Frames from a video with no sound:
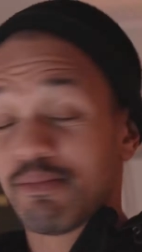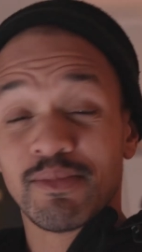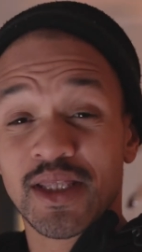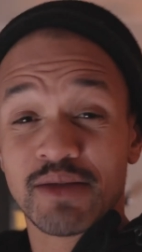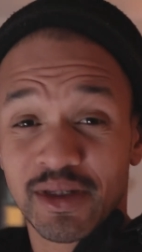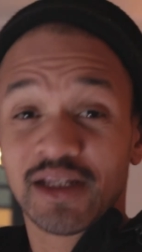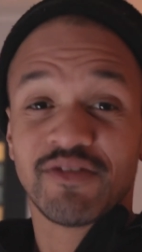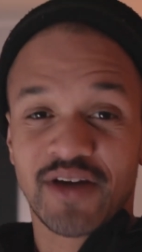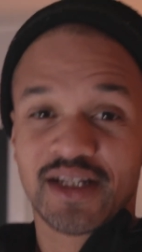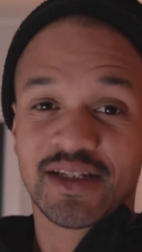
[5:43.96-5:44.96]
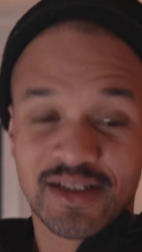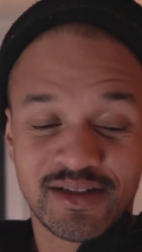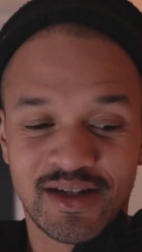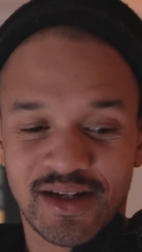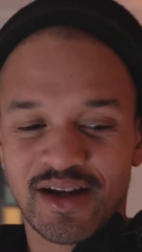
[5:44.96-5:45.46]
I'm in the middle of
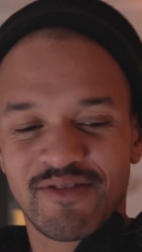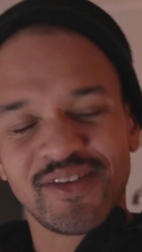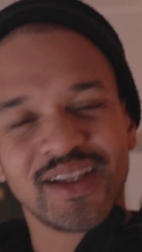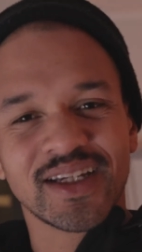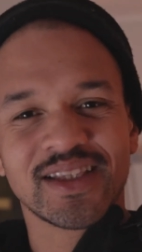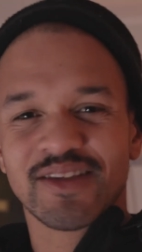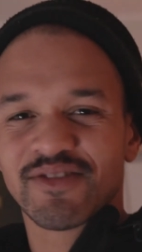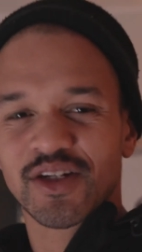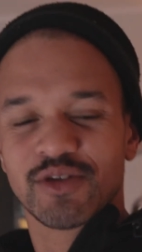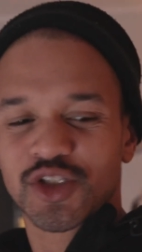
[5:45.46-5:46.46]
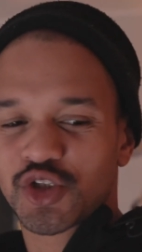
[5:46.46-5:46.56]
editing and I feel like the video is